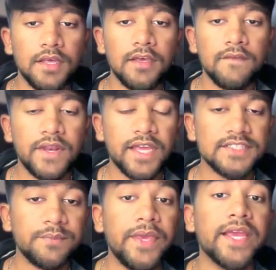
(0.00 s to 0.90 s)
whereas
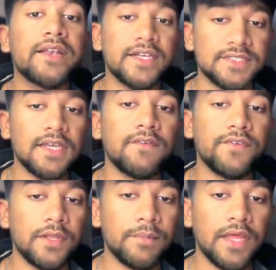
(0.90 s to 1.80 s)
Make does have a
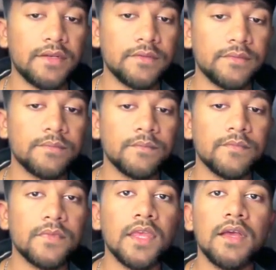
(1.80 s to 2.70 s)
free plan.
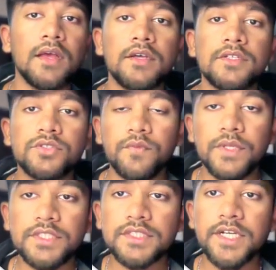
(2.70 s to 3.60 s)
So we'll
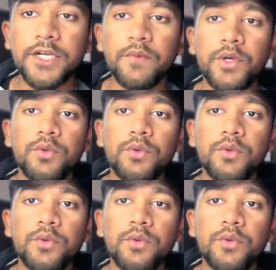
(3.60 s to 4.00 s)
just head over to